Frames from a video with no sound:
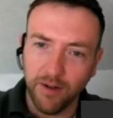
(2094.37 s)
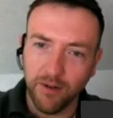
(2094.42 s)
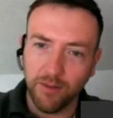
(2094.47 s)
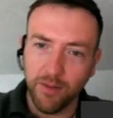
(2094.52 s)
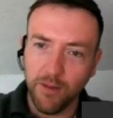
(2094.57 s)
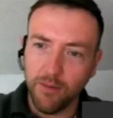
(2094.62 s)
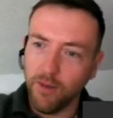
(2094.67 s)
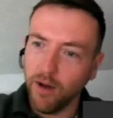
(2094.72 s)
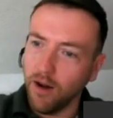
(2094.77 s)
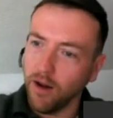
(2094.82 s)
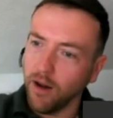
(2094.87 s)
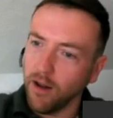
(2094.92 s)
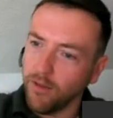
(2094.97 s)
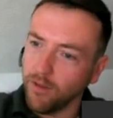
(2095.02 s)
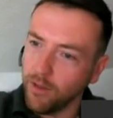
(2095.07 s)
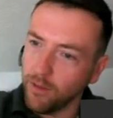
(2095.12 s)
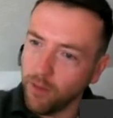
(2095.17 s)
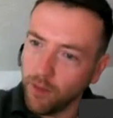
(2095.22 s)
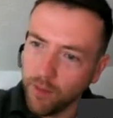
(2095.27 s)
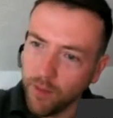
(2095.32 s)
spend my life
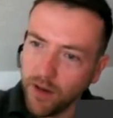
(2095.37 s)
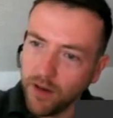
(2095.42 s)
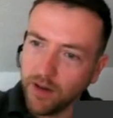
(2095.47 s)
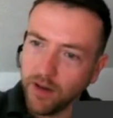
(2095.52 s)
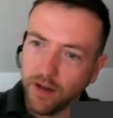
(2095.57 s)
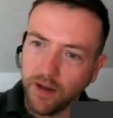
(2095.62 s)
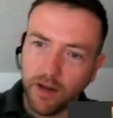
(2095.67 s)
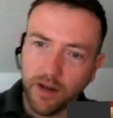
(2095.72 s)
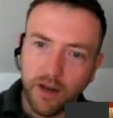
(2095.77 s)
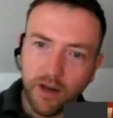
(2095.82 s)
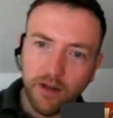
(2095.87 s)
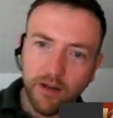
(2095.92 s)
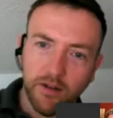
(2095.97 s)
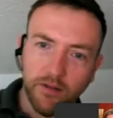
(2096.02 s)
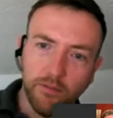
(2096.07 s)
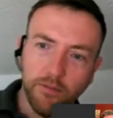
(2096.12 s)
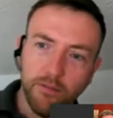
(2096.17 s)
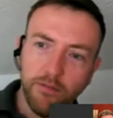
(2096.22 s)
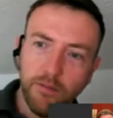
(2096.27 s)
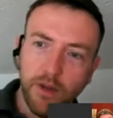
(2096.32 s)
implementing the needs
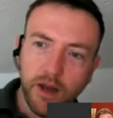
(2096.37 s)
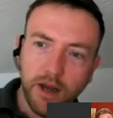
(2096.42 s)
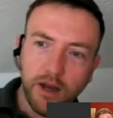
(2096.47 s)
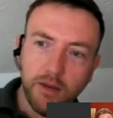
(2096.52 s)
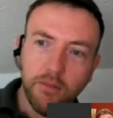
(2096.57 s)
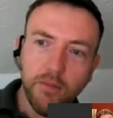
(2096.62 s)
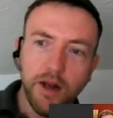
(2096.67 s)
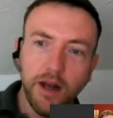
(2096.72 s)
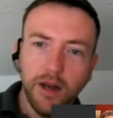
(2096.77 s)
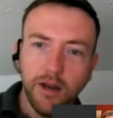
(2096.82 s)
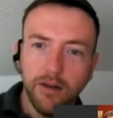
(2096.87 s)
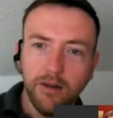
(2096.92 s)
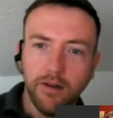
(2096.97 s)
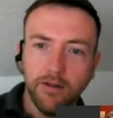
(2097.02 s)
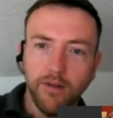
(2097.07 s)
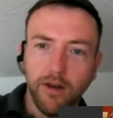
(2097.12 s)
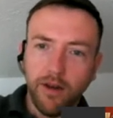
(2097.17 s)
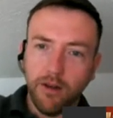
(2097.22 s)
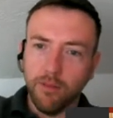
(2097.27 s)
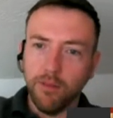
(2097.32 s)
of many millions
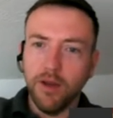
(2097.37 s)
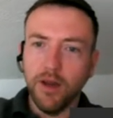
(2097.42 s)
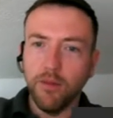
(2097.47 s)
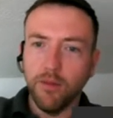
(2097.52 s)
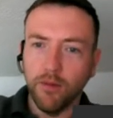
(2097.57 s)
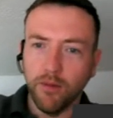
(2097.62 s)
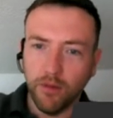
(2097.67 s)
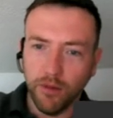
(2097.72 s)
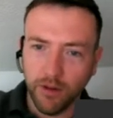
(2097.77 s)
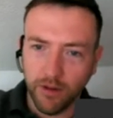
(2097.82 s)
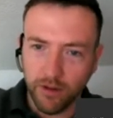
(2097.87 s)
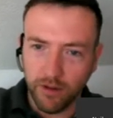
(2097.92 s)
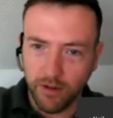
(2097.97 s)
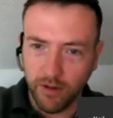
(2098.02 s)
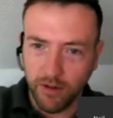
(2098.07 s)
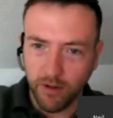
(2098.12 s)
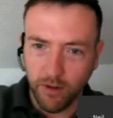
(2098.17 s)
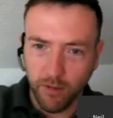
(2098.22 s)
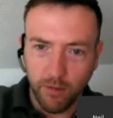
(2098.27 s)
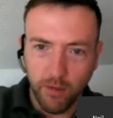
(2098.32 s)
of other people, just
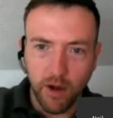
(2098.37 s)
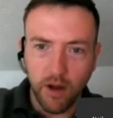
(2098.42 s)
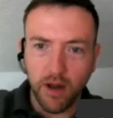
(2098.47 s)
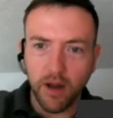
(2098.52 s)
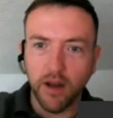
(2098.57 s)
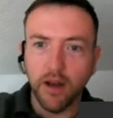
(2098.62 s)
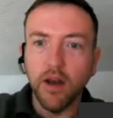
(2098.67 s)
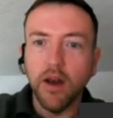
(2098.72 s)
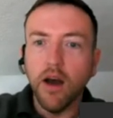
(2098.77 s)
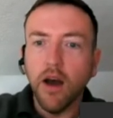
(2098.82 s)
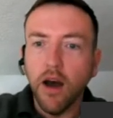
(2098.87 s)
not mine.